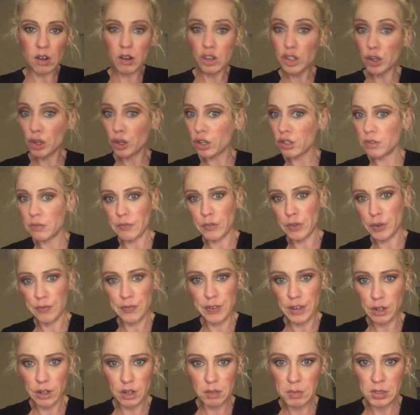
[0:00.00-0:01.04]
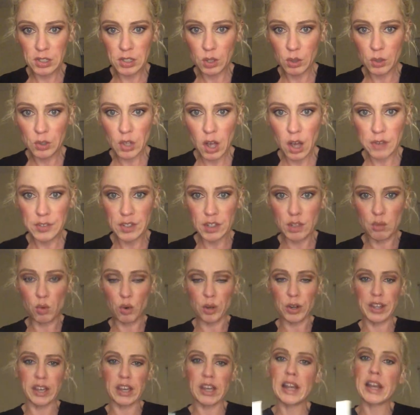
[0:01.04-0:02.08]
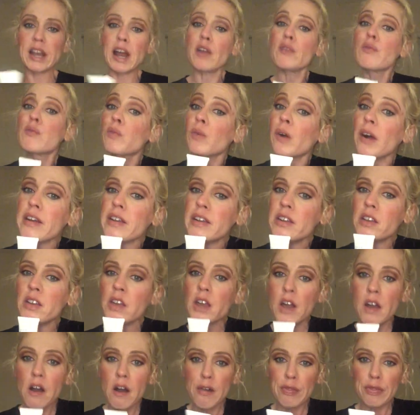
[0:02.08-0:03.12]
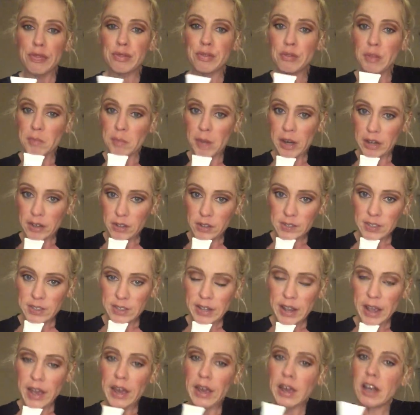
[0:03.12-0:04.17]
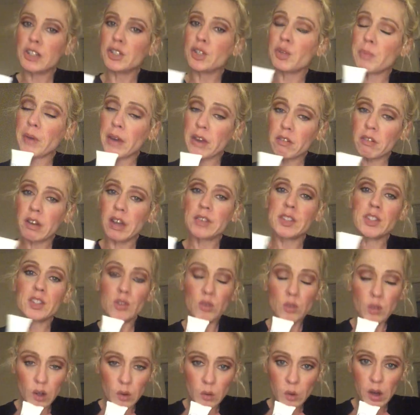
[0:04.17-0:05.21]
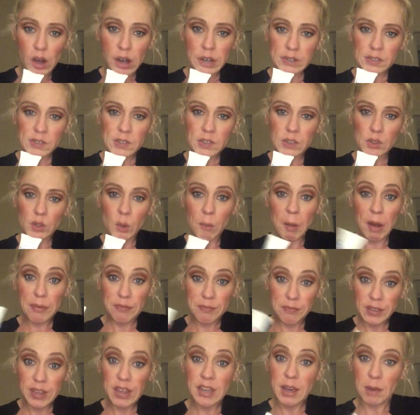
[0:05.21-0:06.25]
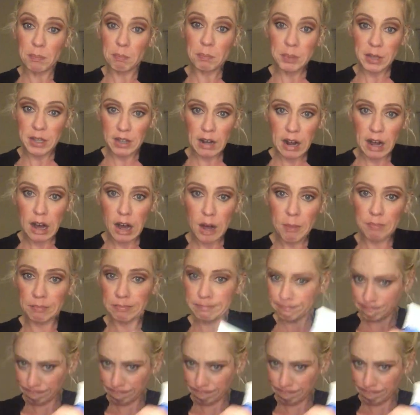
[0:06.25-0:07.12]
your feet are gonna be so soft in the morning. And I run 3 miles a day. I do bike rides, I do long walks, so my feet get beat up.